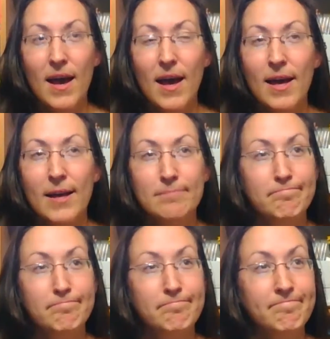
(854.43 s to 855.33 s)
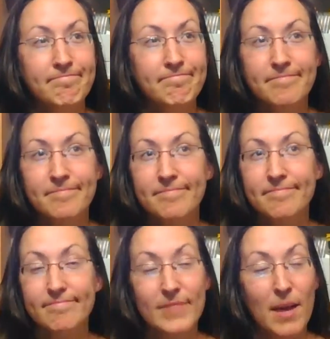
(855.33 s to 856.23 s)

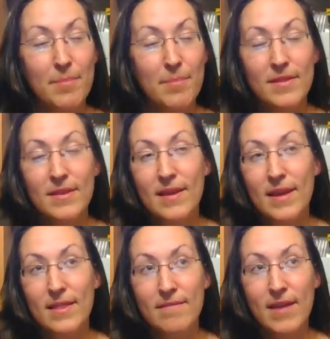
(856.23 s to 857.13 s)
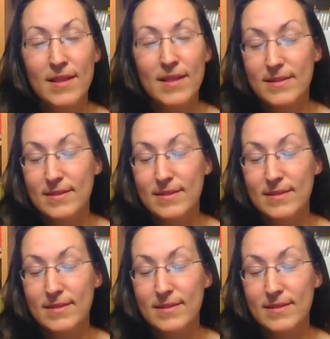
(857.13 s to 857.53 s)
Up to the day of the event,